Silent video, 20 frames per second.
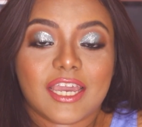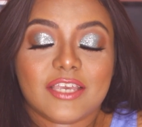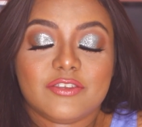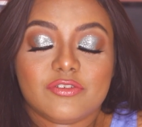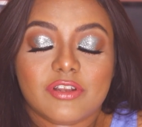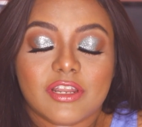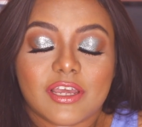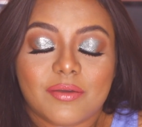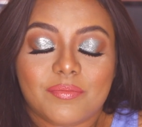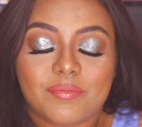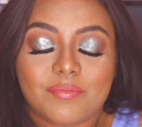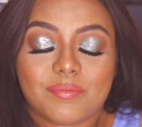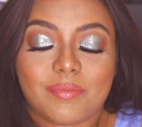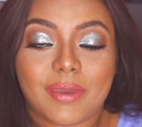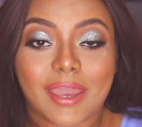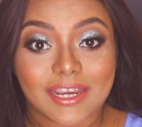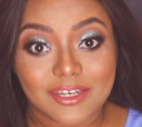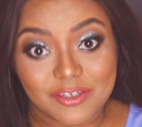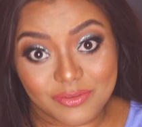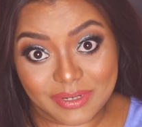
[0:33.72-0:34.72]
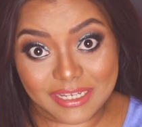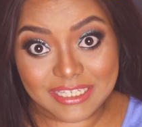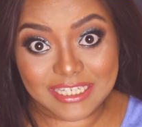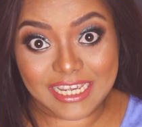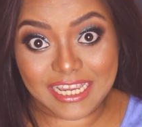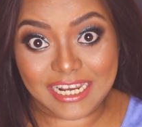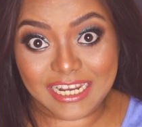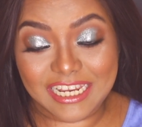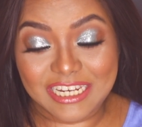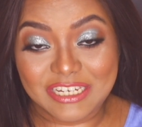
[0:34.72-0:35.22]
guys, welcome back to my
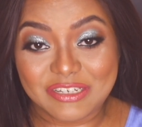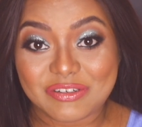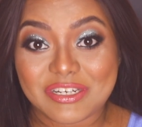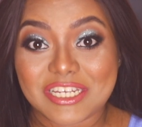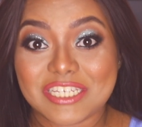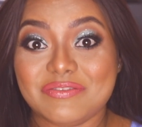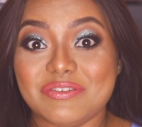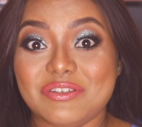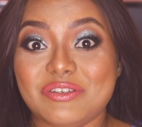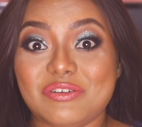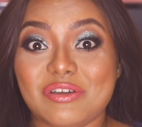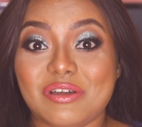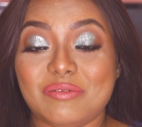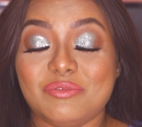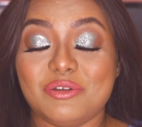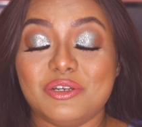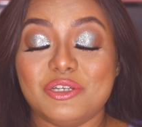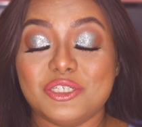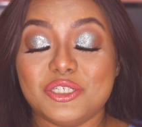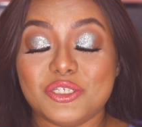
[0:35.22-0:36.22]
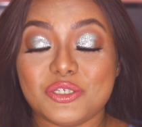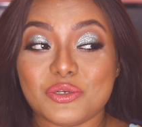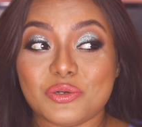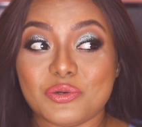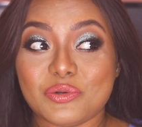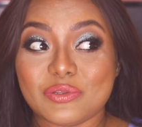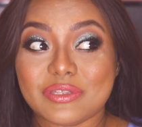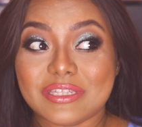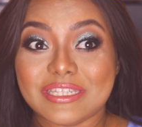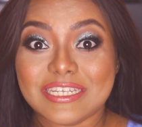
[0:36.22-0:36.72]
channel. In today's video I'm going to
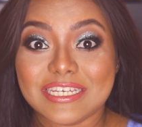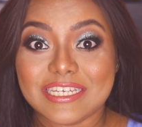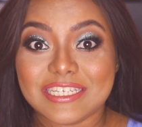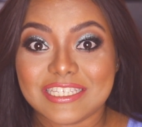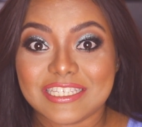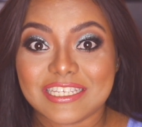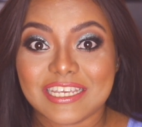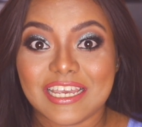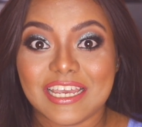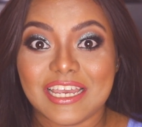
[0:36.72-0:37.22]
show this